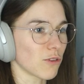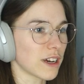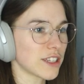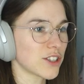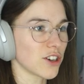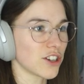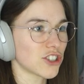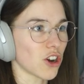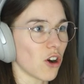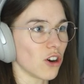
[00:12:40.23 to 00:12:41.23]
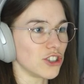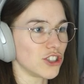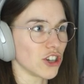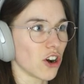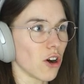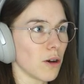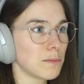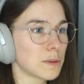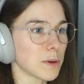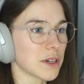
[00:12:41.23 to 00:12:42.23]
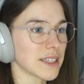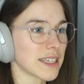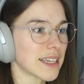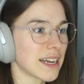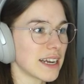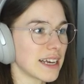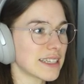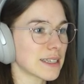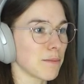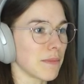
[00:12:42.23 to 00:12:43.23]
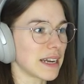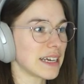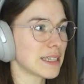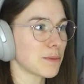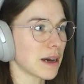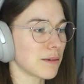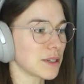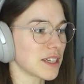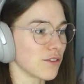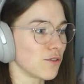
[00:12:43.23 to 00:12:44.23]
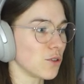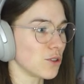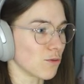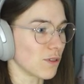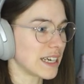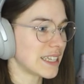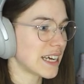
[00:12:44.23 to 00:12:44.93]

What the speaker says: research odd jobs, because he's going to need some money to be able to afford the rent